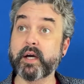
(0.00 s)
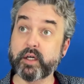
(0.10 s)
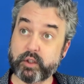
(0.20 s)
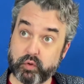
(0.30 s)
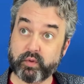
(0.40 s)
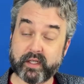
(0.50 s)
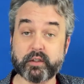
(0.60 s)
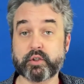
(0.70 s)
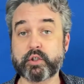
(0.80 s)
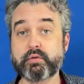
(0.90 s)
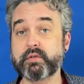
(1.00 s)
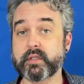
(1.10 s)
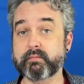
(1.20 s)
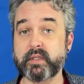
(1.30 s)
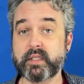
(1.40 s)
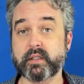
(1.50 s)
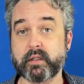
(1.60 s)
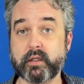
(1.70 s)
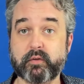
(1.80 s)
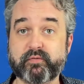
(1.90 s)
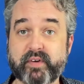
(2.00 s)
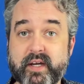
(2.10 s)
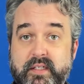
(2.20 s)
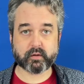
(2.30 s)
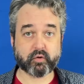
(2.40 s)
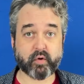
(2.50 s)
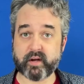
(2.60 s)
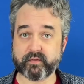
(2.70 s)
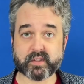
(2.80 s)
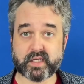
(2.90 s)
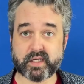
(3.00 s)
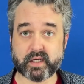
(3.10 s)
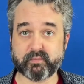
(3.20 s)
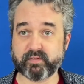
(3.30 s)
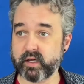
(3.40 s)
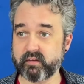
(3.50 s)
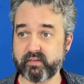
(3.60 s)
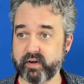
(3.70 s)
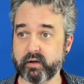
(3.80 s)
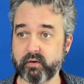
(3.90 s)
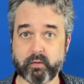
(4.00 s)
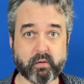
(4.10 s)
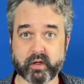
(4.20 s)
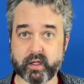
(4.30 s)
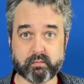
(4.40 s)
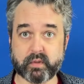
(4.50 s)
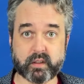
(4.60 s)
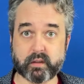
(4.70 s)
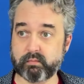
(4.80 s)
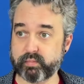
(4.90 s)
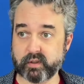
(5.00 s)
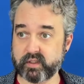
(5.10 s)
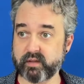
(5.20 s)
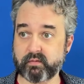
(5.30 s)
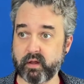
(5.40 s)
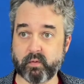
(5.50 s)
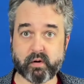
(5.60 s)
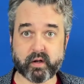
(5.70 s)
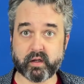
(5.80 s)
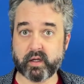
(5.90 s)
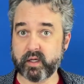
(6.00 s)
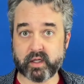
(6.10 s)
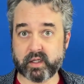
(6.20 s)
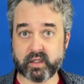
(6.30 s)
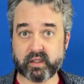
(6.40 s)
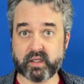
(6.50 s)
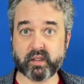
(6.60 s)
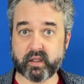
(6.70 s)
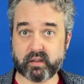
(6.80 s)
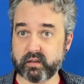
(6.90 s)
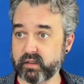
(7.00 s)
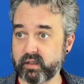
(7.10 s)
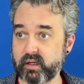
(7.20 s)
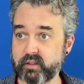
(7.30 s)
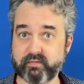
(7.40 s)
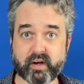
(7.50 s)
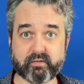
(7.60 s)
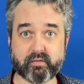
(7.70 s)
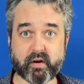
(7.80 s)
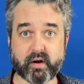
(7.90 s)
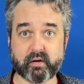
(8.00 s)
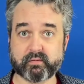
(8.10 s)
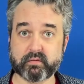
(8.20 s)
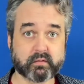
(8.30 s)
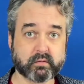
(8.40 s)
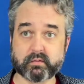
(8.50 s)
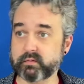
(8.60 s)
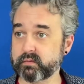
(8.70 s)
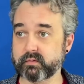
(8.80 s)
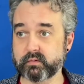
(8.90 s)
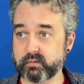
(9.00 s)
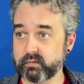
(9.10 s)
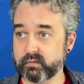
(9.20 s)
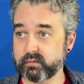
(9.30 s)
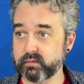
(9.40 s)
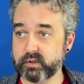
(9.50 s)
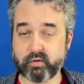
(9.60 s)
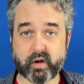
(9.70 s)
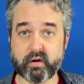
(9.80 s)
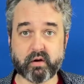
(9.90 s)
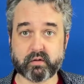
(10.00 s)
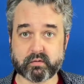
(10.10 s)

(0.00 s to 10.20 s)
you get to choose the minion that you face. Great for teeing up Flight of the Valkyrie. Get a minion, put Deathglow on it, kill it, get your 5 threat off. It's a great card.